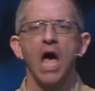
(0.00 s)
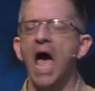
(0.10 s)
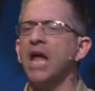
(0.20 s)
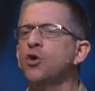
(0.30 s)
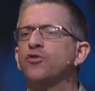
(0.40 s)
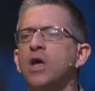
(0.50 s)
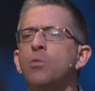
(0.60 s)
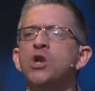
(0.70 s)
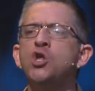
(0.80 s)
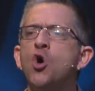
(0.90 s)
And you see,
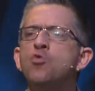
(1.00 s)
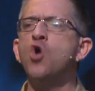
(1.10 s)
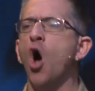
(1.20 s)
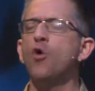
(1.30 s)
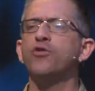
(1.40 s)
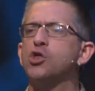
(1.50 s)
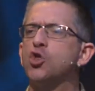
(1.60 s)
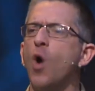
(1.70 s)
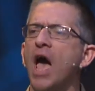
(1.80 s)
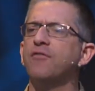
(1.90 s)
when you know that
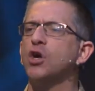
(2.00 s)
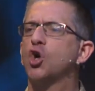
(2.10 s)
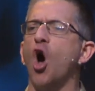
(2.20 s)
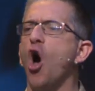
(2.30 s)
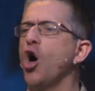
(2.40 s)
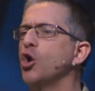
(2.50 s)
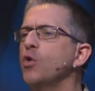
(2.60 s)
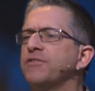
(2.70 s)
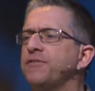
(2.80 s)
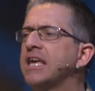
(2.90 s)
you have a God
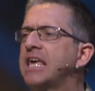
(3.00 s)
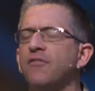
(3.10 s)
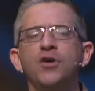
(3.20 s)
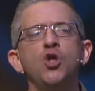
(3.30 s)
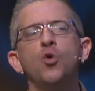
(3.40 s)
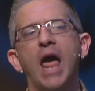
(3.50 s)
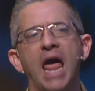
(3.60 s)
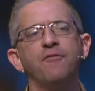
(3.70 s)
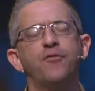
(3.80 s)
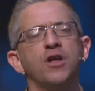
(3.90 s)
who has forgiven you
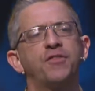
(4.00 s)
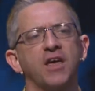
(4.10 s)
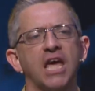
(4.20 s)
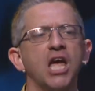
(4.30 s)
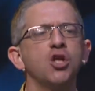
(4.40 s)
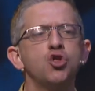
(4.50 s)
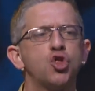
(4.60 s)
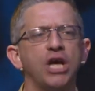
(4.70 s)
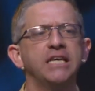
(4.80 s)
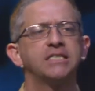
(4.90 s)
everything in
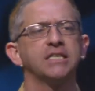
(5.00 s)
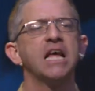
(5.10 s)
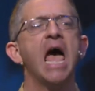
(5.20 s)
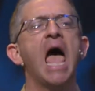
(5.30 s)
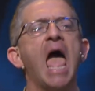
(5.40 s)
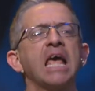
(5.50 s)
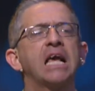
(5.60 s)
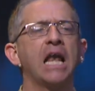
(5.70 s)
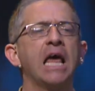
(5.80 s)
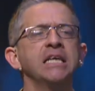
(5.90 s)
Jesus and
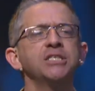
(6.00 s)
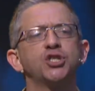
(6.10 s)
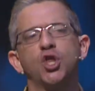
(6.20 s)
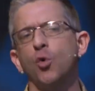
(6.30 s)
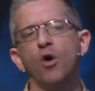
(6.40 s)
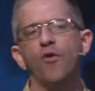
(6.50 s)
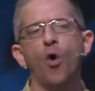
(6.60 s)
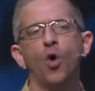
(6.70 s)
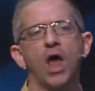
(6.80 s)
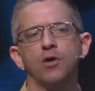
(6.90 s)
cleansed you of
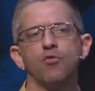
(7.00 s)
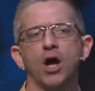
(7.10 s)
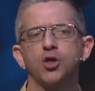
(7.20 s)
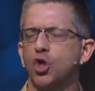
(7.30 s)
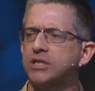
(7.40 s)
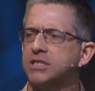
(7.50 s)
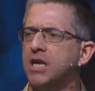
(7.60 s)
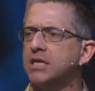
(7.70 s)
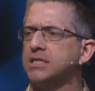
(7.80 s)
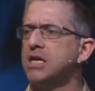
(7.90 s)
all
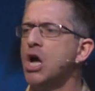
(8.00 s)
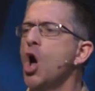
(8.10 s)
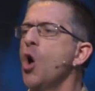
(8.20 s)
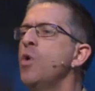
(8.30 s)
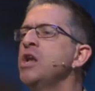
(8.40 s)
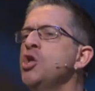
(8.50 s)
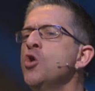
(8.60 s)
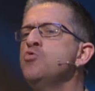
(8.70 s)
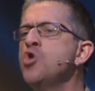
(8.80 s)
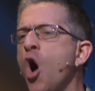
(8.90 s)
unrighteousness, when
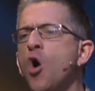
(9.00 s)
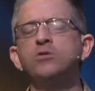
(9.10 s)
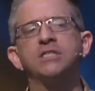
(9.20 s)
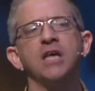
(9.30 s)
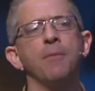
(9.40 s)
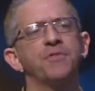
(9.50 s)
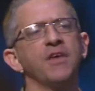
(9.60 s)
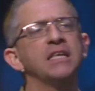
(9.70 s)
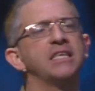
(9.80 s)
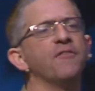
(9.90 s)
you know
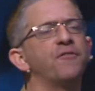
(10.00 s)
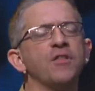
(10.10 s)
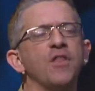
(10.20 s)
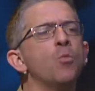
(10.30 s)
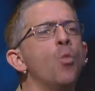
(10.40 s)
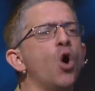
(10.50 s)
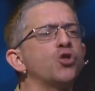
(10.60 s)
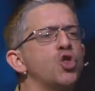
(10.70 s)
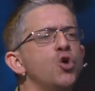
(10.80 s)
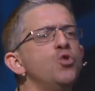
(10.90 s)
something different than
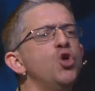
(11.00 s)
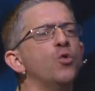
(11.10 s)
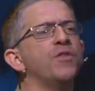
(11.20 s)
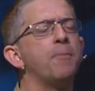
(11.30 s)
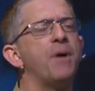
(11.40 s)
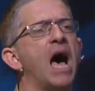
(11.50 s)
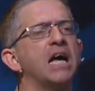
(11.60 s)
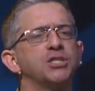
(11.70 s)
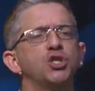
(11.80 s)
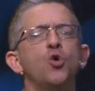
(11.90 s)
what you knew in the
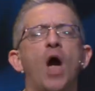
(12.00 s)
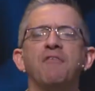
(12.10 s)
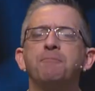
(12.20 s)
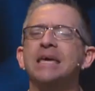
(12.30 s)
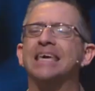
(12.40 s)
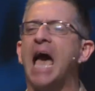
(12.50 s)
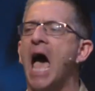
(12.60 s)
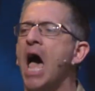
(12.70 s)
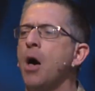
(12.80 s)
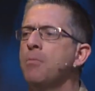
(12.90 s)
past, you have
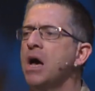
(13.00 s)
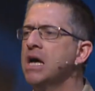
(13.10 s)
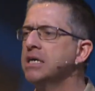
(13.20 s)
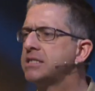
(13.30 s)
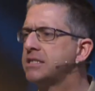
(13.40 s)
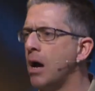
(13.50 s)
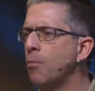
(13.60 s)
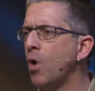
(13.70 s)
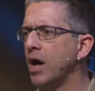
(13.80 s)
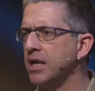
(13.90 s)
become
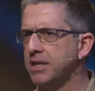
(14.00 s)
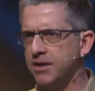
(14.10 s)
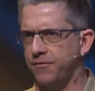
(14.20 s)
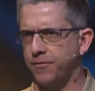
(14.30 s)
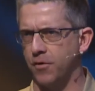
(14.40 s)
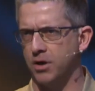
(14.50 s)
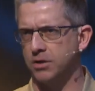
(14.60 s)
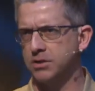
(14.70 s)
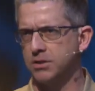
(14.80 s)
someone different.